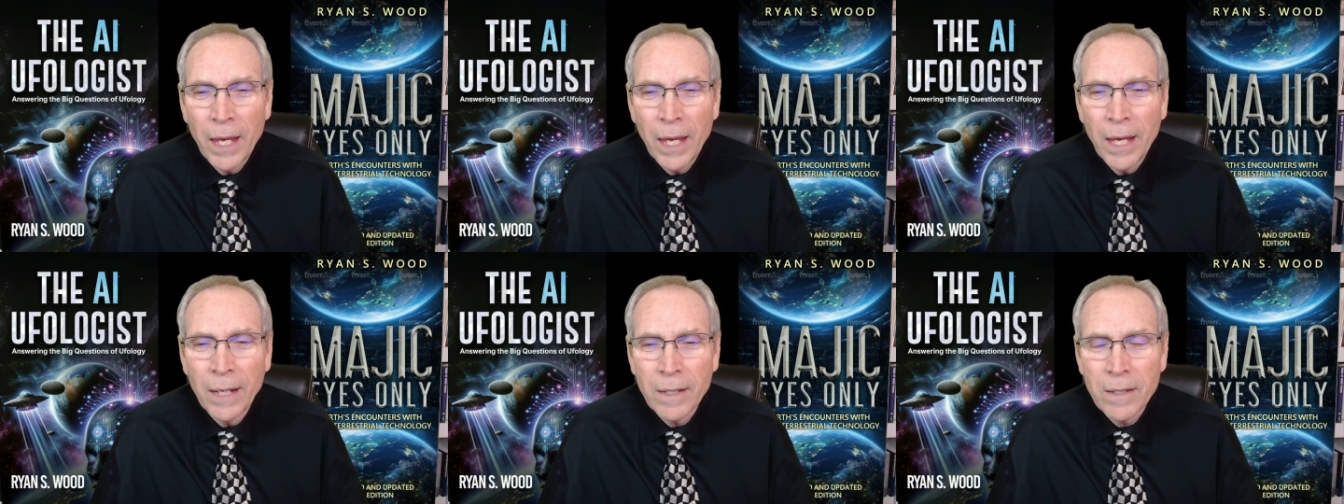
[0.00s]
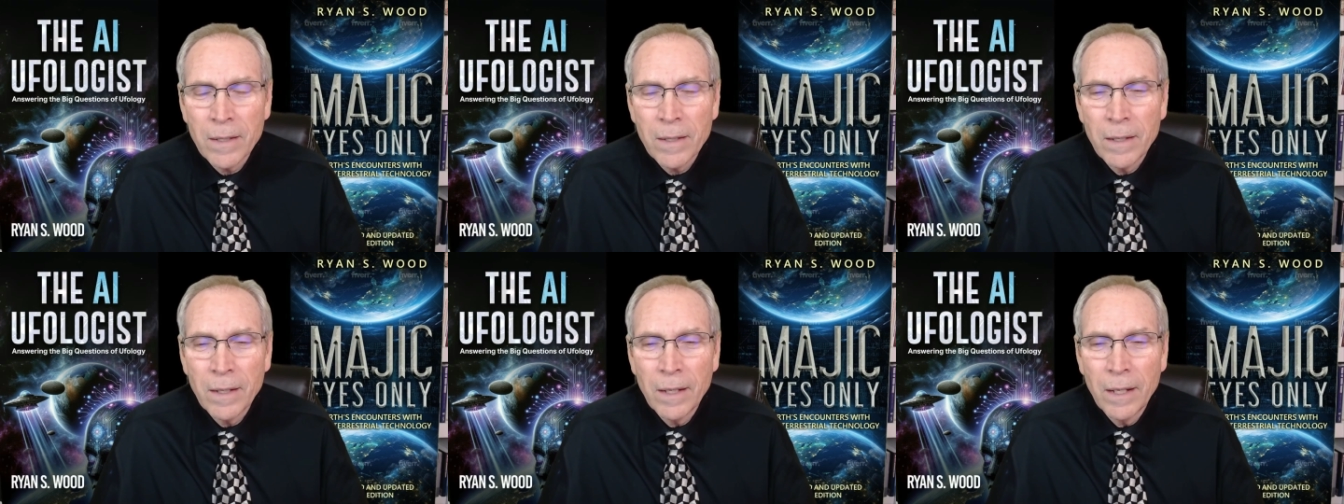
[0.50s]
it
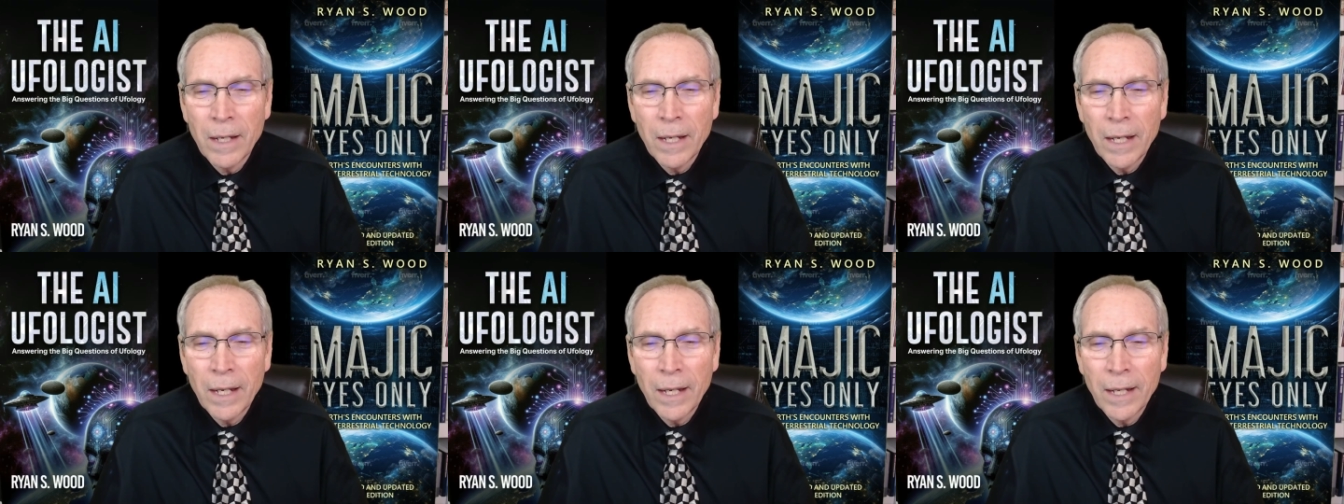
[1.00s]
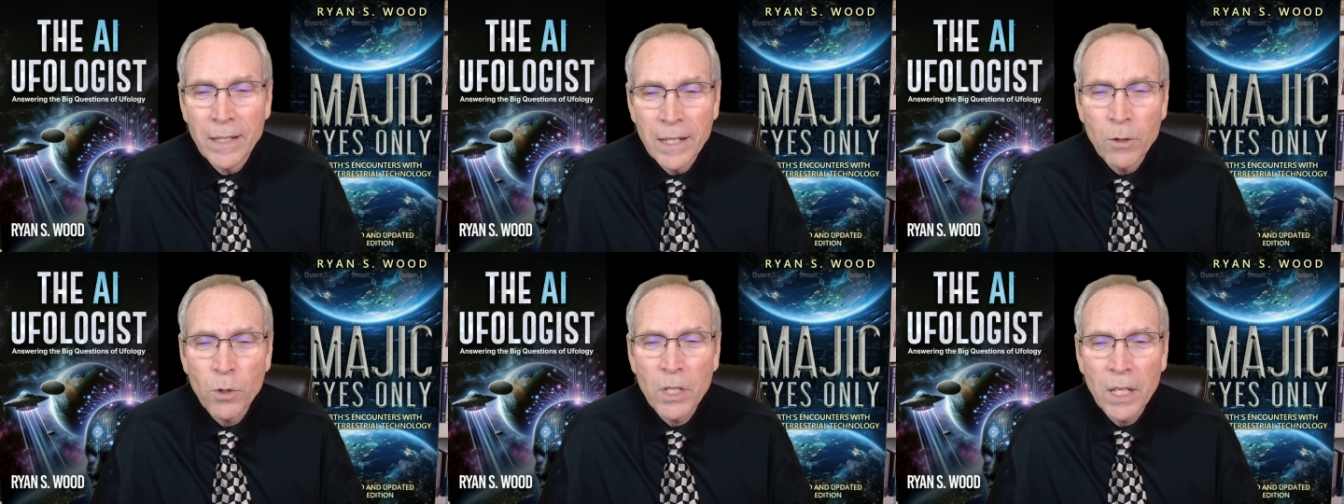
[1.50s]
it's
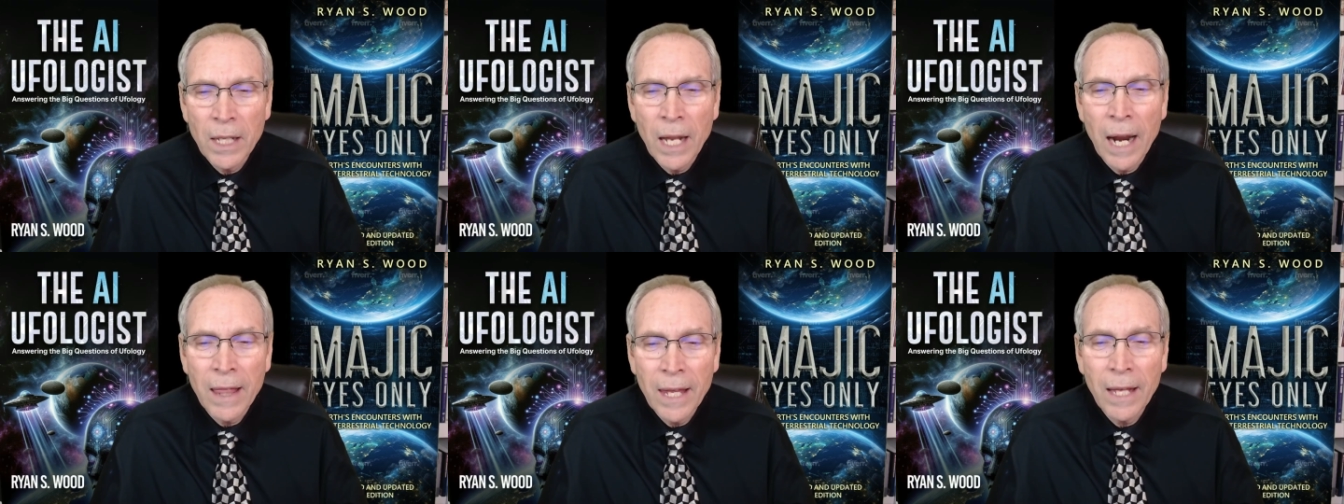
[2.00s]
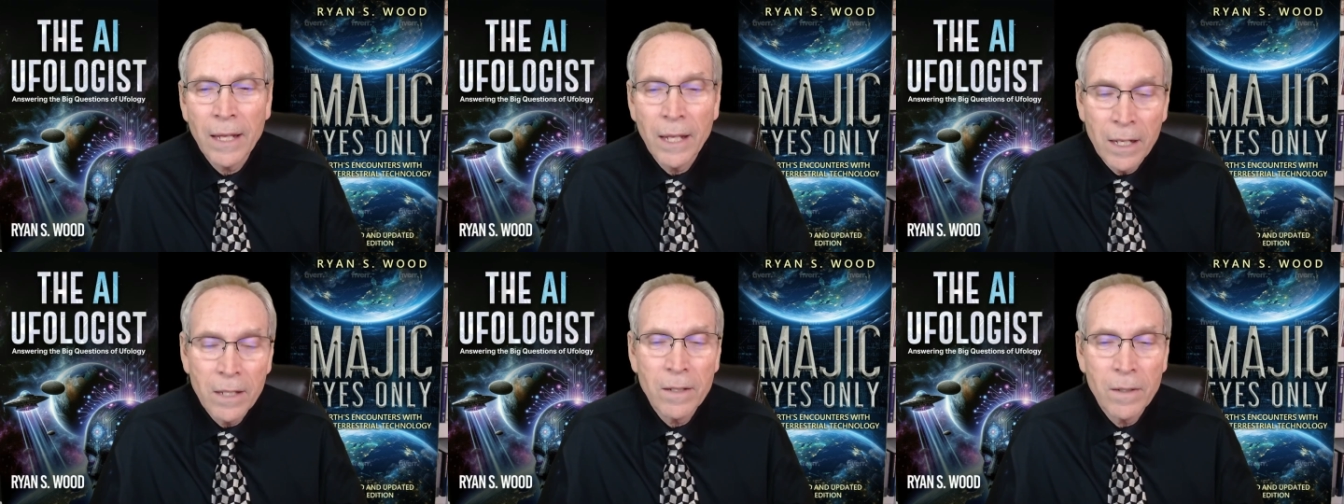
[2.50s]
interesting that I think that